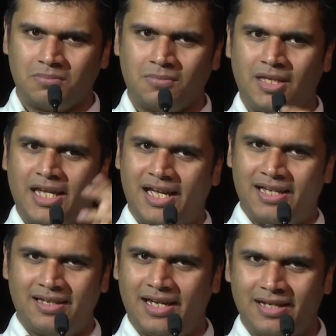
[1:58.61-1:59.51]

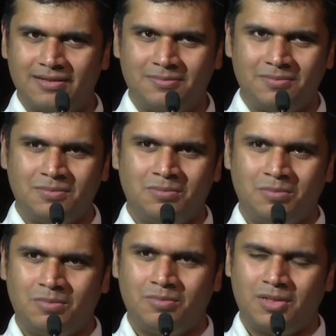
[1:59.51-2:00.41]
Yeah.
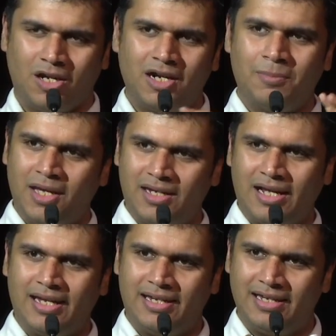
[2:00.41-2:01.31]
Not America
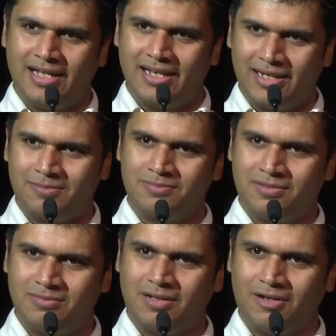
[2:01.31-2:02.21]
and India, like
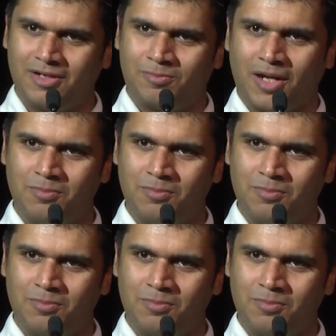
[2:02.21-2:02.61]
our Prime